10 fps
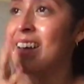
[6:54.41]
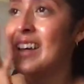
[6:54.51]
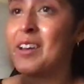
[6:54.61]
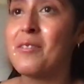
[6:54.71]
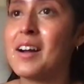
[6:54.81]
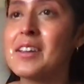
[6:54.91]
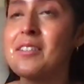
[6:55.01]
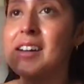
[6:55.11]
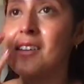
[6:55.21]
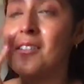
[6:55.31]
like why do
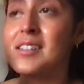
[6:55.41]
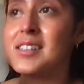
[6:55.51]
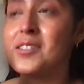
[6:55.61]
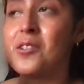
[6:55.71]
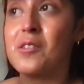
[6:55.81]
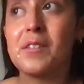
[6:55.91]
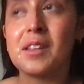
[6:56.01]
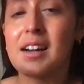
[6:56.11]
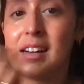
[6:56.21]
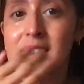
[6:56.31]
i always go for the
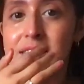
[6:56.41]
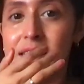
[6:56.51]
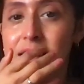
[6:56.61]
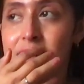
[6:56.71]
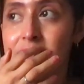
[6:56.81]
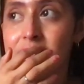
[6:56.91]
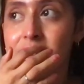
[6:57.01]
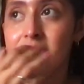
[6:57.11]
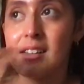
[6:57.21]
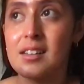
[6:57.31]
guys that are
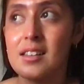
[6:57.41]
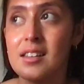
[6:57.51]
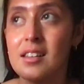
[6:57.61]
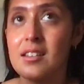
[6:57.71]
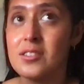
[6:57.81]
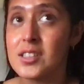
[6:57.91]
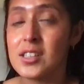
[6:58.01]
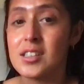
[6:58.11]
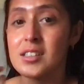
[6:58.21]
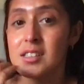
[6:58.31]
like
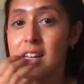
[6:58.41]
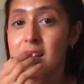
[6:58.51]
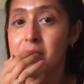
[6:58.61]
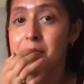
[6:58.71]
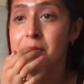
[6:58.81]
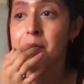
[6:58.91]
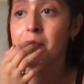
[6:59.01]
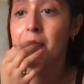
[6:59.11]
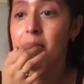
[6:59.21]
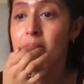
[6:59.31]
losers and
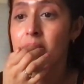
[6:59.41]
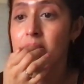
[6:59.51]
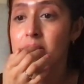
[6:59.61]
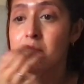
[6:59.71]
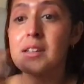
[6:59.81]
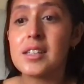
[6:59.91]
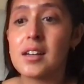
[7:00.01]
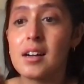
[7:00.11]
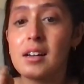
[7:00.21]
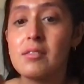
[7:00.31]
the recent
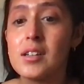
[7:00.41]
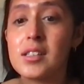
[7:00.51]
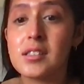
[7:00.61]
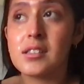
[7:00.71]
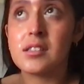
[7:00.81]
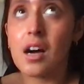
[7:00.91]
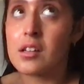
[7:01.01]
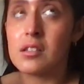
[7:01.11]
guy well he's not a